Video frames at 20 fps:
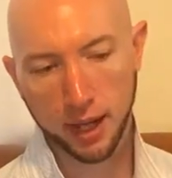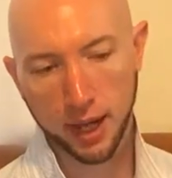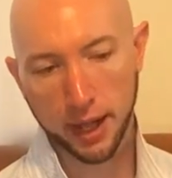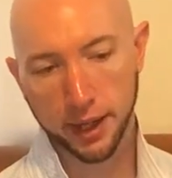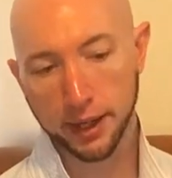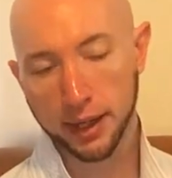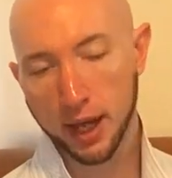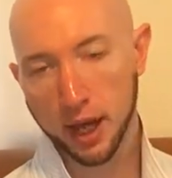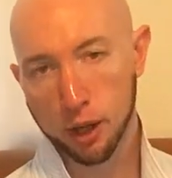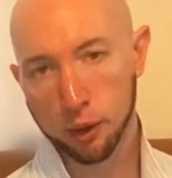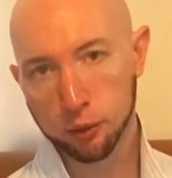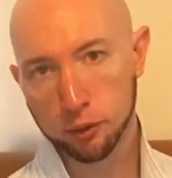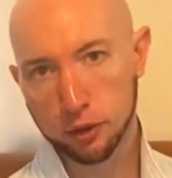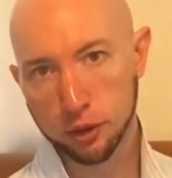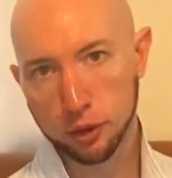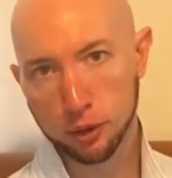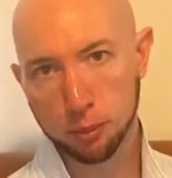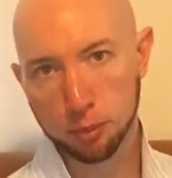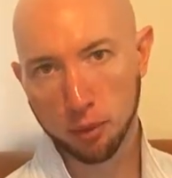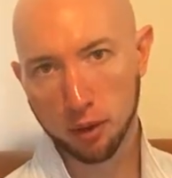and how do
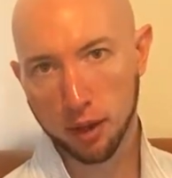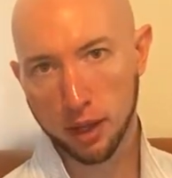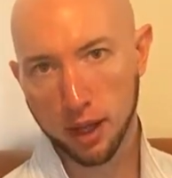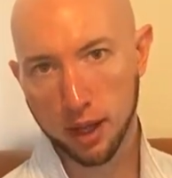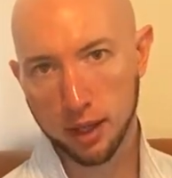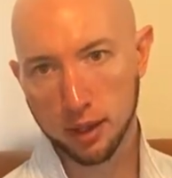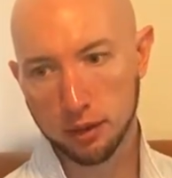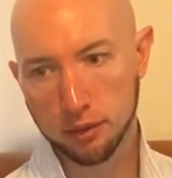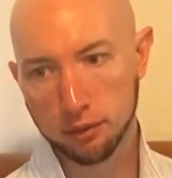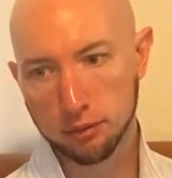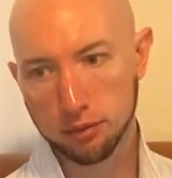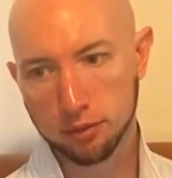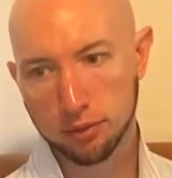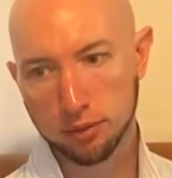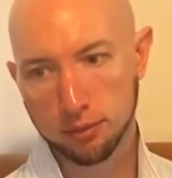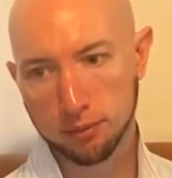you behave?